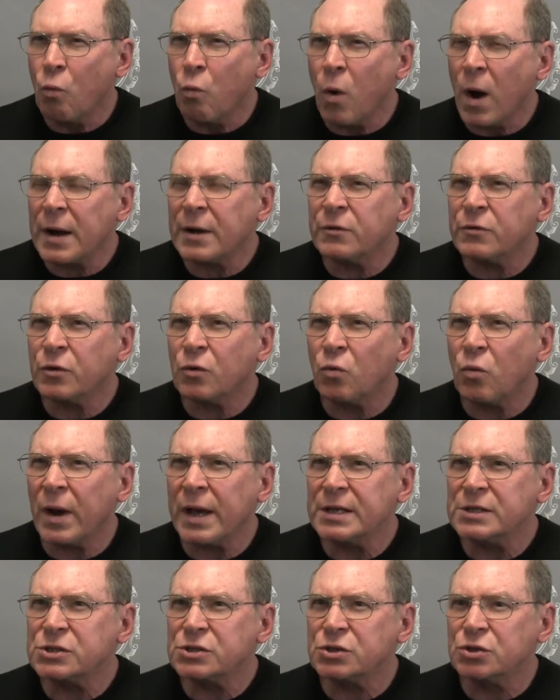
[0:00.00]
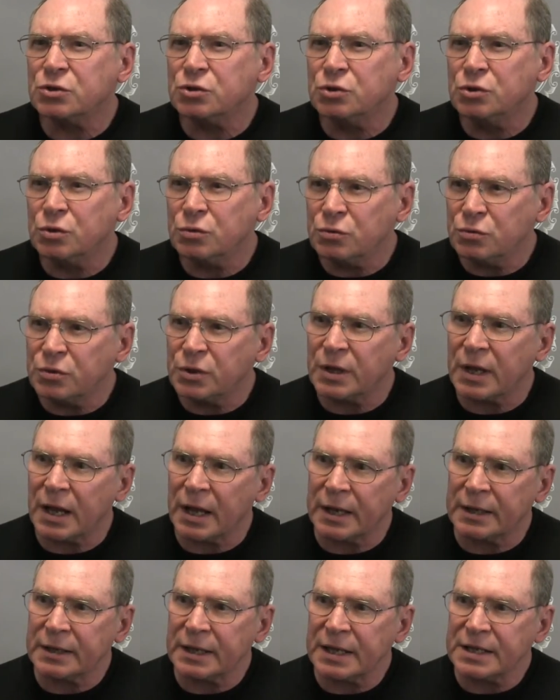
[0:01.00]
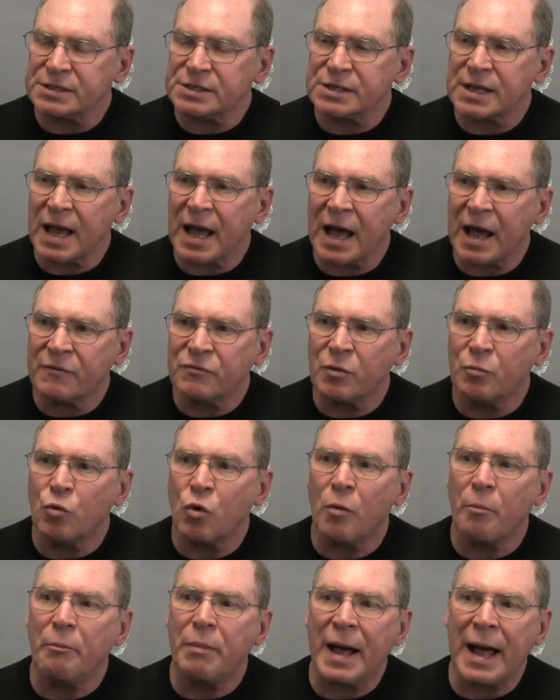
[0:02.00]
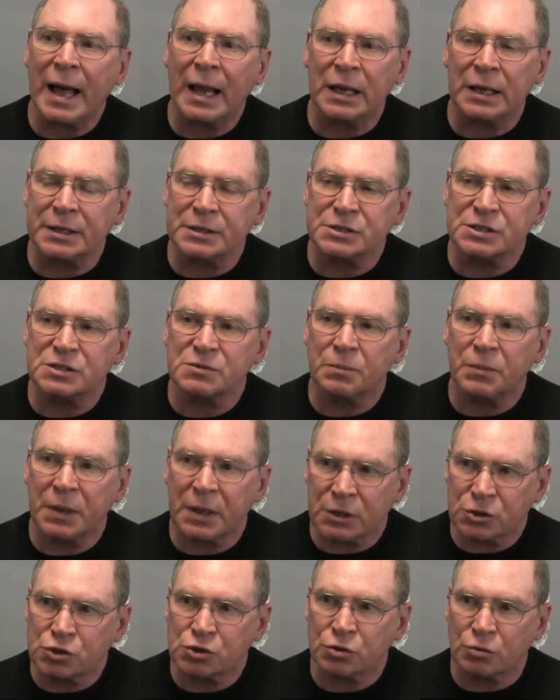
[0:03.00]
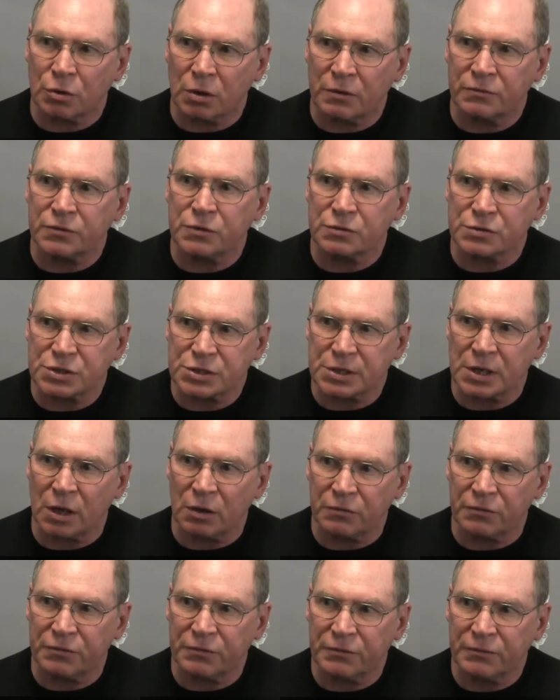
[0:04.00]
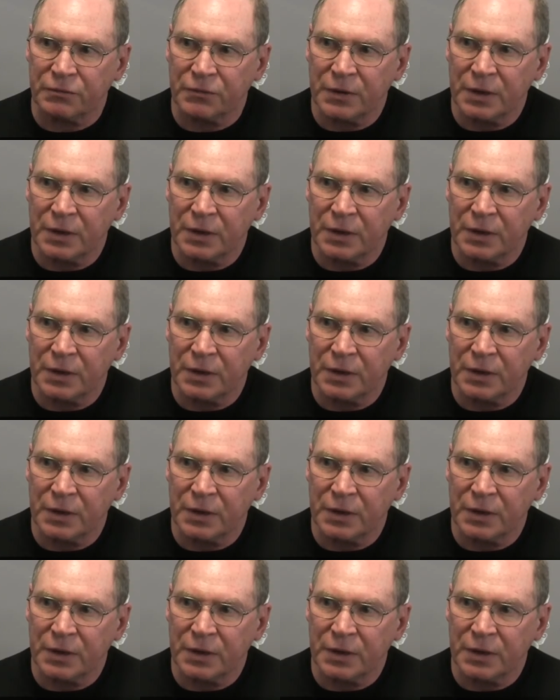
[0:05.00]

One of the ways to do that is to have a more balanced picture of yourself.